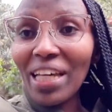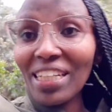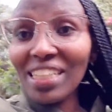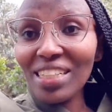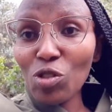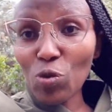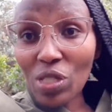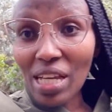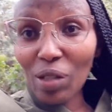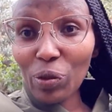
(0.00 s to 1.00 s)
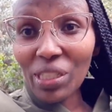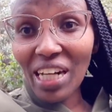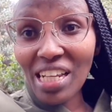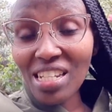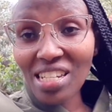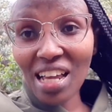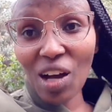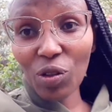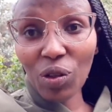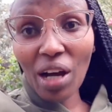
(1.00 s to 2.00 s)
heading to town right
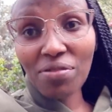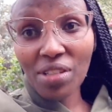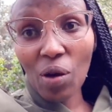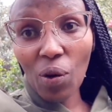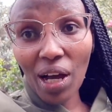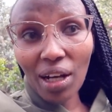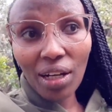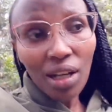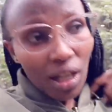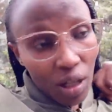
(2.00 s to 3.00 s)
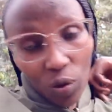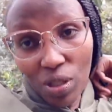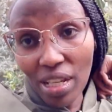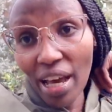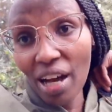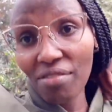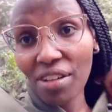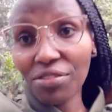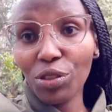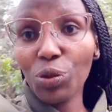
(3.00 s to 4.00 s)
now after work because I have
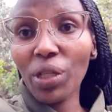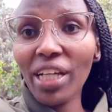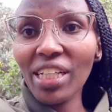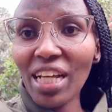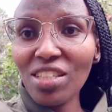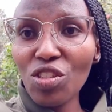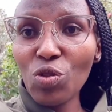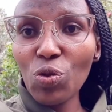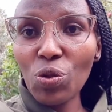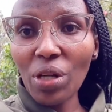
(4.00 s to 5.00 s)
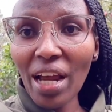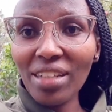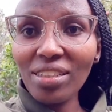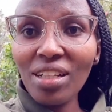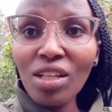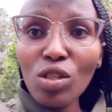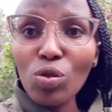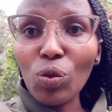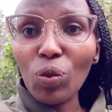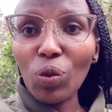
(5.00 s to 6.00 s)
a few errands to run.
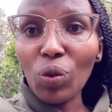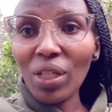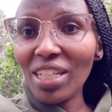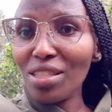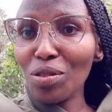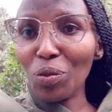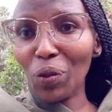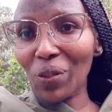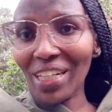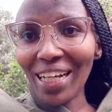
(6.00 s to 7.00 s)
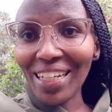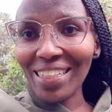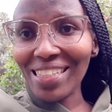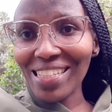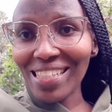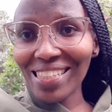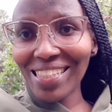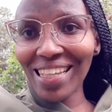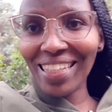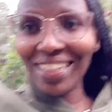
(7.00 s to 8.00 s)
So let's go guys.